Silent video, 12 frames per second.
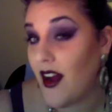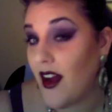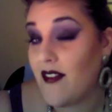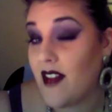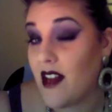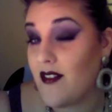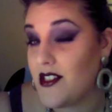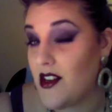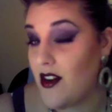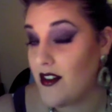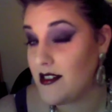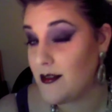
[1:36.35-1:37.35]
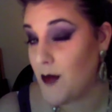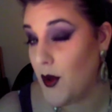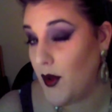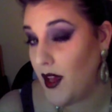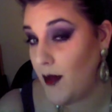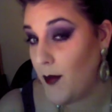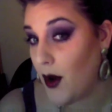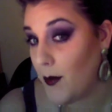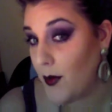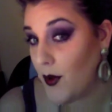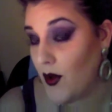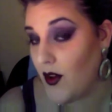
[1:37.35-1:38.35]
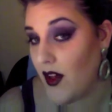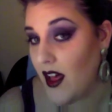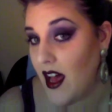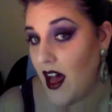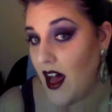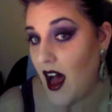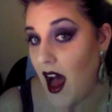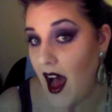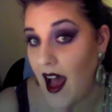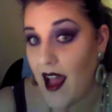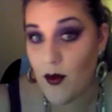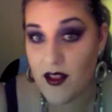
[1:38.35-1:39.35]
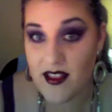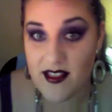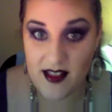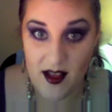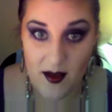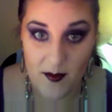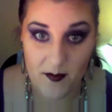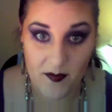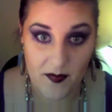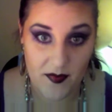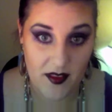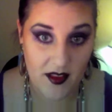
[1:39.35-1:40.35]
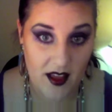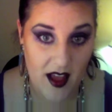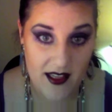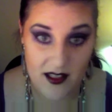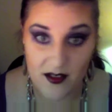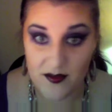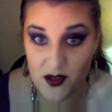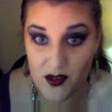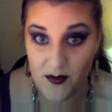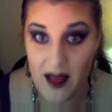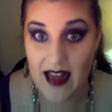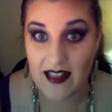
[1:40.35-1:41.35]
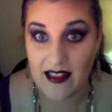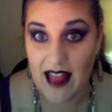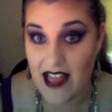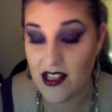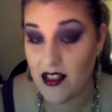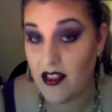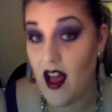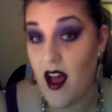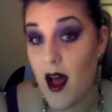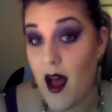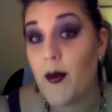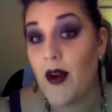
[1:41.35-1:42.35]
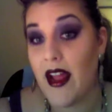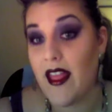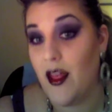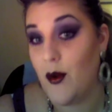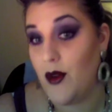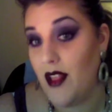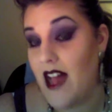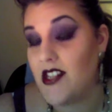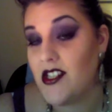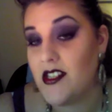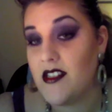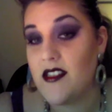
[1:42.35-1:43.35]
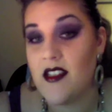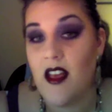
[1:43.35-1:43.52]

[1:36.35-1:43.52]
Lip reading: I have kind of a dark, smoky purple eye with some kind of dramatic upper and lower lashes,